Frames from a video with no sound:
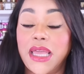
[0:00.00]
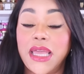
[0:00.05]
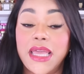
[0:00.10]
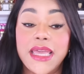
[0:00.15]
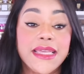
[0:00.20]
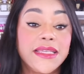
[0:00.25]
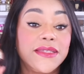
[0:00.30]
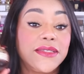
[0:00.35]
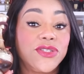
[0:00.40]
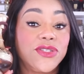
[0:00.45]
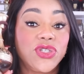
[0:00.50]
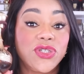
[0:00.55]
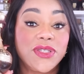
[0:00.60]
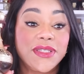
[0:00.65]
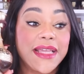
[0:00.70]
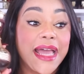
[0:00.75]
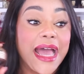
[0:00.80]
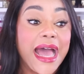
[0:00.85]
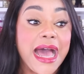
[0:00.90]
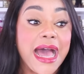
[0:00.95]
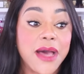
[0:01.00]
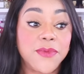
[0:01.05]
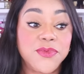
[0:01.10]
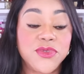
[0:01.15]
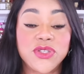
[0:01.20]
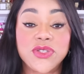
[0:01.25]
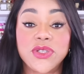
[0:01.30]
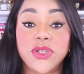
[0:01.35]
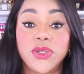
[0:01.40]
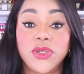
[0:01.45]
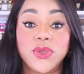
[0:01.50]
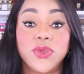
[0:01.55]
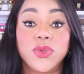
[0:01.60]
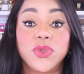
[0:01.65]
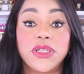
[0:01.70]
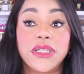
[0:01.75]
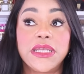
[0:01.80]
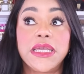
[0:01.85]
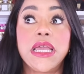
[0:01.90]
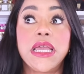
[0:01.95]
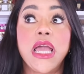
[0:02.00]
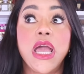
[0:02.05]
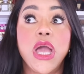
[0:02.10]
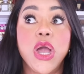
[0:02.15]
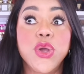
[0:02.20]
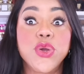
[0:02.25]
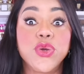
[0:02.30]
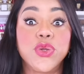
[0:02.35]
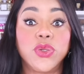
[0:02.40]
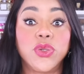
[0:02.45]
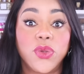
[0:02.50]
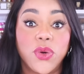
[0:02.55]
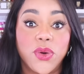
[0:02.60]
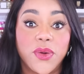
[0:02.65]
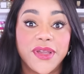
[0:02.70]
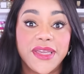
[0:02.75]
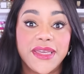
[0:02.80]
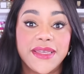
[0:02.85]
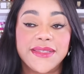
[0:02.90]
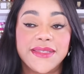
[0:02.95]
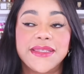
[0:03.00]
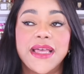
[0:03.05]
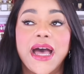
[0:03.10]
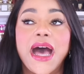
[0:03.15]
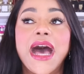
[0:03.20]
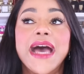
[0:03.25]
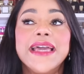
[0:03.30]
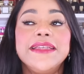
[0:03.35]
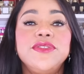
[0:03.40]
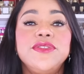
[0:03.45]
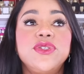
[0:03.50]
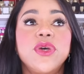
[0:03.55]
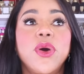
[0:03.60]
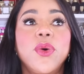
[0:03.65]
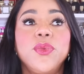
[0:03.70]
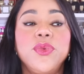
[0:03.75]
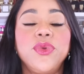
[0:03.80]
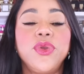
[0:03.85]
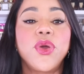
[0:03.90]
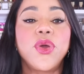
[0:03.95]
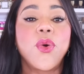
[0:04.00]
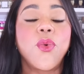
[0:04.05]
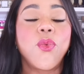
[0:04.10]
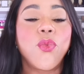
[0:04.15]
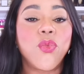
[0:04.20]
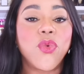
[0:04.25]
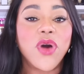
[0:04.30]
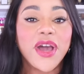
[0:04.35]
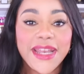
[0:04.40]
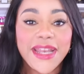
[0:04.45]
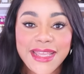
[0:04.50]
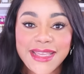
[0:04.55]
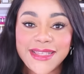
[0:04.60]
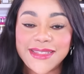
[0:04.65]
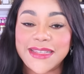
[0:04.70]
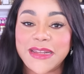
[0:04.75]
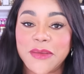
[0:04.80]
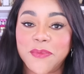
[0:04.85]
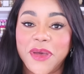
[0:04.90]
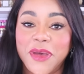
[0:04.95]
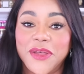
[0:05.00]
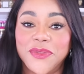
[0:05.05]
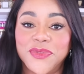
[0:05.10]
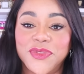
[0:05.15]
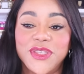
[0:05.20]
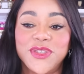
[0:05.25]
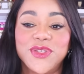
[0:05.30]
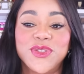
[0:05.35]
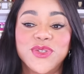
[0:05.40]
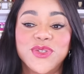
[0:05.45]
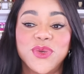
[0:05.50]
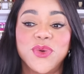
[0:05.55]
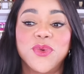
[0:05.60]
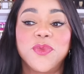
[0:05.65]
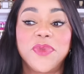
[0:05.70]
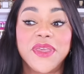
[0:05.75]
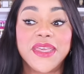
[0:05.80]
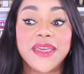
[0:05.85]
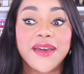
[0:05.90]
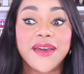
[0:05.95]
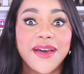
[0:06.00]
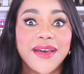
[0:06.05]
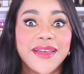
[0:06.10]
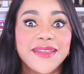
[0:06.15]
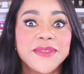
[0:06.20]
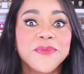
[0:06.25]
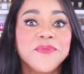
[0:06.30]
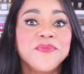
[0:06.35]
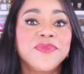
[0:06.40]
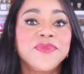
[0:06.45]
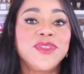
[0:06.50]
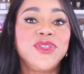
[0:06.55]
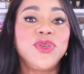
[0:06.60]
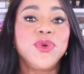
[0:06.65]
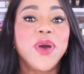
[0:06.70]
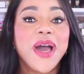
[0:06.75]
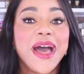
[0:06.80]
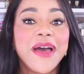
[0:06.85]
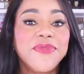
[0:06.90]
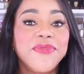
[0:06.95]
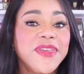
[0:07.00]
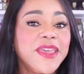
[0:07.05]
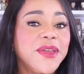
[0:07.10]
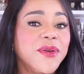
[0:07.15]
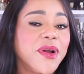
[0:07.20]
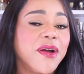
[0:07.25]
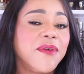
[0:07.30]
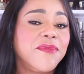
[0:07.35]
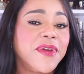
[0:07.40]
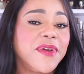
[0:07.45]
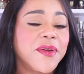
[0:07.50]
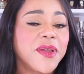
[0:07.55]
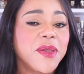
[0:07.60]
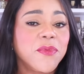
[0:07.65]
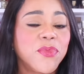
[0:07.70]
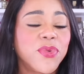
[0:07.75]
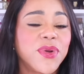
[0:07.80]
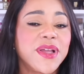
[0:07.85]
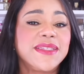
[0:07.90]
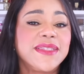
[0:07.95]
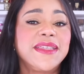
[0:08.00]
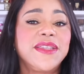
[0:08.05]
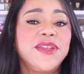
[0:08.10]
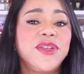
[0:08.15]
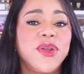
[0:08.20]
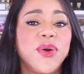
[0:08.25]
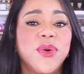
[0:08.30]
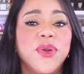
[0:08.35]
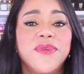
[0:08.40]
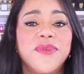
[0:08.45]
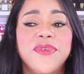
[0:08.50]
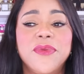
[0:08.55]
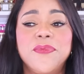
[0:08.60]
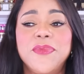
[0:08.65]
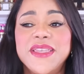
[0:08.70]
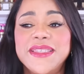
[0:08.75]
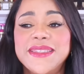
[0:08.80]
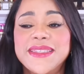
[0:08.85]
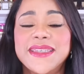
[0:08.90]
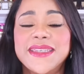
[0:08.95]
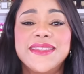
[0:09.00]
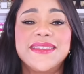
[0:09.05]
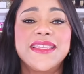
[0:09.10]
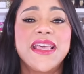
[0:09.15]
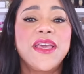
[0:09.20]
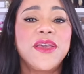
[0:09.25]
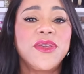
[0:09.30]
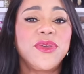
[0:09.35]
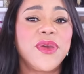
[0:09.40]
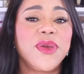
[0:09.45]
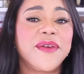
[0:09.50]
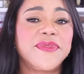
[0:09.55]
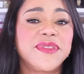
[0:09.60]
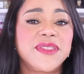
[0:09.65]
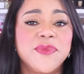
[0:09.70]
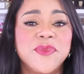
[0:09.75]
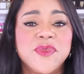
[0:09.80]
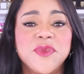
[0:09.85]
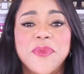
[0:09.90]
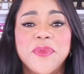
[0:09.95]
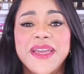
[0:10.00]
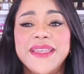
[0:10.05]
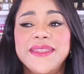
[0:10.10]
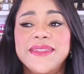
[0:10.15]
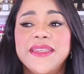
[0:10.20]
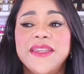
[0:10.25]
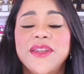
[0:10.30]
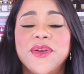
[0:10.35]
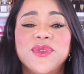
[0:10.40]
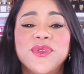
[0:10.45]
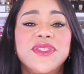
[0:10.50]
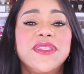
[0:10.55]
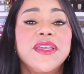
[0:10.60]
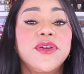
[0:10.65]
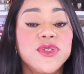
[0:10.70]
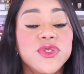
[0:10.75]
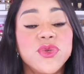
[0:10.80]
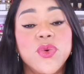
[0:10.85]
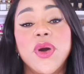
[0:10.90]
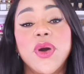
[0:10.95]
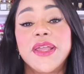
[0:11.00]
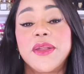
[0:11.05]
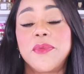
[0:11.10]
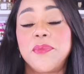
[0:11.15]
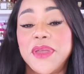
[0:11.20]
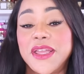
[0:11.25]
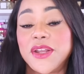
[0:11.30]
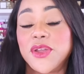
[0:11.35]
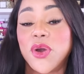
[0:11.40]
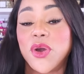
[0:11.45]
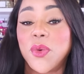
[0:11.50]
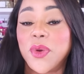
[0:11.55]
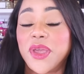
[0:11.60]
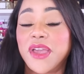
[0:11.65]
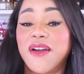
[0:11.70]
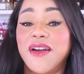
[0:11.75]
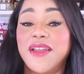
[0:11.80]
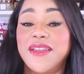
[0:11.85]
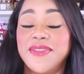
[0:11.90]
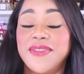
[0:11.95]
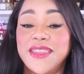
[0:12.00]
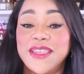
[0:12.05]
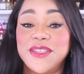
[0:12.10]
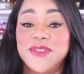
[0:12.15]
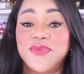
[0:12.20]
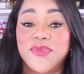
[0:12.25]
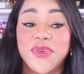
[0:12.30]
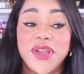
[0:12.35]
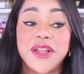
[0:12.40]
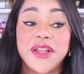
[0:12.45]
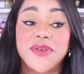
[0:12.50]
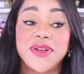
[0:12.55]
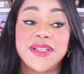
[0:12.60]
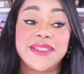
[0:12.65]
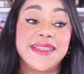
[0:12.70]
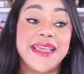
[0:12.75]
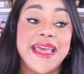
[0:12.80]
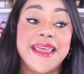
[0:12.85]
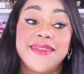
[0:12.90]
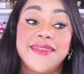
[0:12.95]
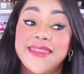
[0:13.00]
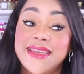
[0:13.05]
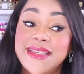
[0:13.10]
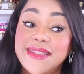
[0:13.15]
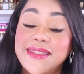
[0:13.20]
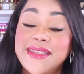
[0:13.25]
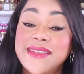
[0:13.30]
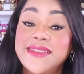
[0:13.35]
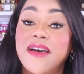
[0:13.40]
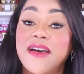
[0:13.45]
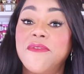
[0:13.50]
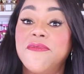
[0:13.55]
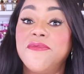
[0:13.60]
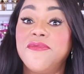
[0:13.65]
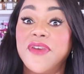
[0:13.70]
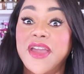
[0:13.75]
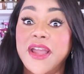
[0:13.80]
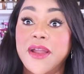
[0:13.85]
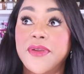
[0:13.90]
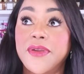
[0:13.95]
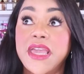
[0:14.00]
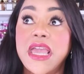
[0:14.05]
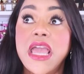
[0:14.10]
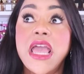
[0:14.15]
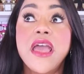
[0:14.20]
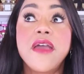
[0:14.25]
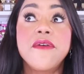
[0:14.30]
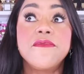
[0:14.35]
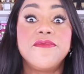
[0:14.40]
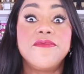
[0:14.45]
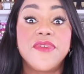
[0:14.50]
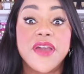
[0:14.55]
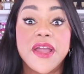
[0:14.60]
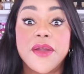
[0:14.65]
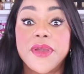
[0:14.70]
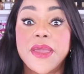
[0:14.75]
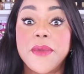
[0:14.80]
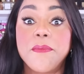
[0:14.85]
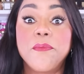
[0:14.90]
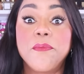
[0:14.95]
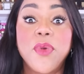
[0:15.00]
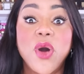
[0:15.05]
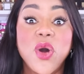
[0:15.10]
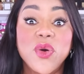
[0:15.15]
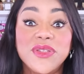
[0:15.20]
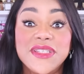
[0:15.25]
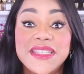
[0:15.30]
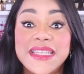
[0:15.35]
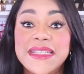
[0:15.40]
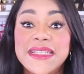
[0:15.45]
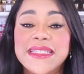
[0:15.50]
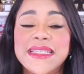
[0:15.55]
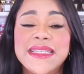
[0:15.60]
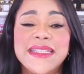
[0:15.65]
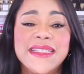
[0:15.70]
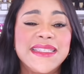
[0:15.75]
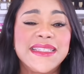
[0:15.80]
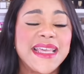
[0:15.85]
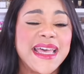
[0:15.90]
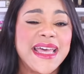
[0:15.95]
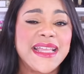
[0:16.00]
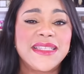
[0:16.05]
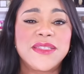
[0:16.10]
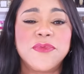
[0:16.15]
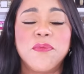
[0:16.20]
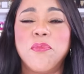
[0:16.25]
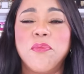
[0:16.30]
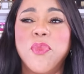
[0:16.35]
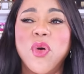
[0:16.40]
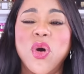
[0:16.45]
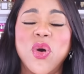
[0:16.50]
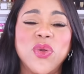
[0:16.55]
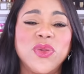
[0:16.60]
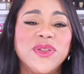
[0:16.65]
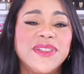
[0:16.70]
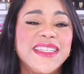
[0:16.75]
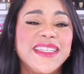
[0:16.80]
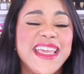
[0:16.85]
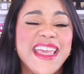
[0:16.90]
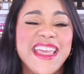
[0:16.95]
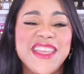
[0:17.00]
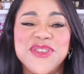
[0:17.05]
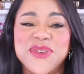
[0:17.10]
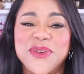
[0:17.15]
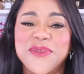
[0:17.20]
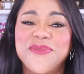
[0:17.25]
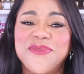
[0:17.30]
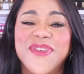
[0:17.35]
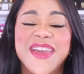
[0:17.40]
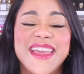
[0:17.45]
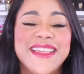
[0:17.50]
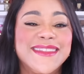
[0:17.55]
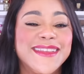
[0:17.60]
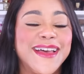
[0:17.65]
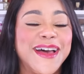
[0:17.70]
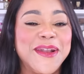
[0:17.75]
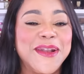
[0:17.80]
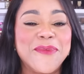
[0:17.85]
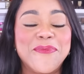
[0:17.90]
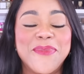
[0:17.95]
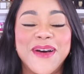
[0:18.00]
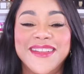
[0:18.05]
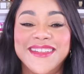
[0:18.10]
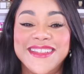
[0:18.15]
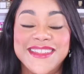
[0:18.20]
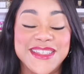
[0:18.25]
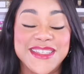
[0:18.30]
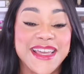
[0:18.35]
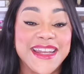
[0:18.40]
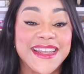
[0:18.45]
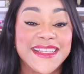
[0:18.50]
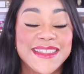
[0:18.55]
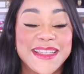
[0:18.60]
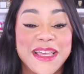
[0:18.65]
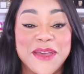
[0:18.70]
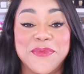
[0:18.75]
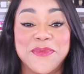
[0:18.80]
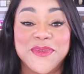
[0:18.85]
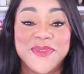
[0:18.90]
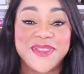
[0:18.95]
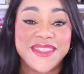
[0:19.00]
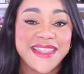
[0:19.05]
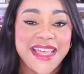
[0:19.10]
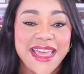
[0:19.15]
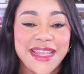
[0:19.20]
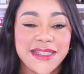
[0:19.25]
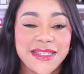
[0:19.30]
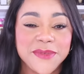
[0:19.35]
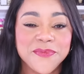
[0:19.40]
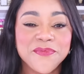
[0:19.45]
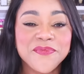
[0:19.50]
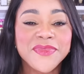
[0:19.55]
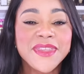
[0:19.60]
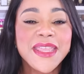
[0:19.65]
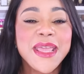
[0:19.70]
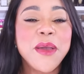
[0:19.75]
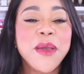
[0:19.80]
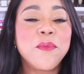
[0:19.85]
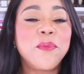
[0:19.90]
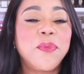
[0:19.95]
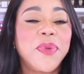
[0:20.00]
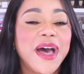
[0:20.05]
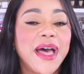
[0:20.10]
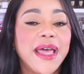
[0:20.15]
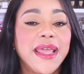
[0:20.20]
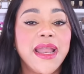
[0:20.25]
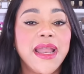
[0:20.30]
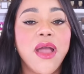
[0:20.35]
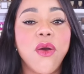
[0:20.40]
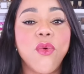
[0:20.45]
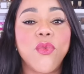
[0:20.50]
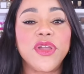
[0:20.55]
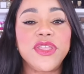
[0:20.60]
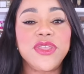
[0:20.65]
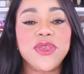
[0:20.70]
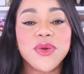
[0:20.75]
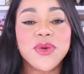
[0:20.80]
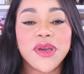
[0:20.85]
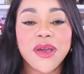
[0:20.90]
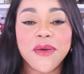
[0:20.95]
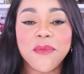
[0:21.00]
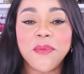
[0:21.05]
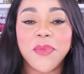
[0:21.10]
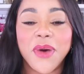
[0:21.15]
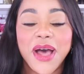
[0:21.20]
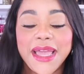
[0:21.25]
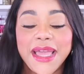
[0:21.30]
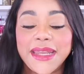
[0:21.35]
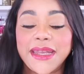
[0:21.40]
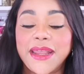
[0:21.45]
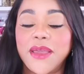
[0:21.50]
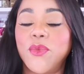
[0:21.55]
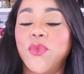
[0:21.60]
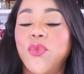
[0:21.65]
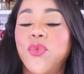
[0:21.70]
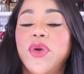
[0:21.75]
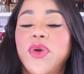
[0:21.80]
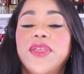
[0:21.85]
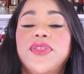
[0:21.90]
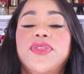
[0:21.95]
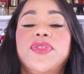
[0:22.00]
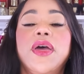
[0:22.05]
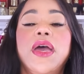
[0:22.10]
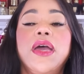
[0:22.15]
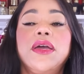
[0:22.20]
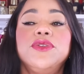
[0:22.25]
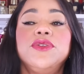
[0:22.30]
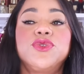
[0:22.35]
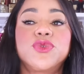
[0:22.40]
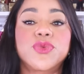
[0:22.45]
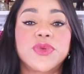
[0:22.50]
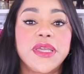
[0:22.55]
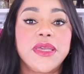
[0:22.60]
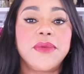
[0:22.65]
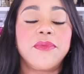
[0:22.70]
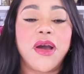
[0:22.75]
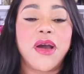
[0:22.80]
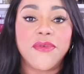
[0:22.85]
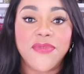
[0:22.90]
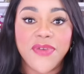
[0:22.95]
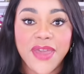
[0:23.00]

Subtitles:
is just absolutely glorious. I don't know what is it about these two because you have here a very present note of hibiscus. You have some spicy notes. There's quite a bit going on in this fragrance. And this is a very, very potent, intense, bold, in-your-face, unapologetic type of scent. But when you combine it with Dream of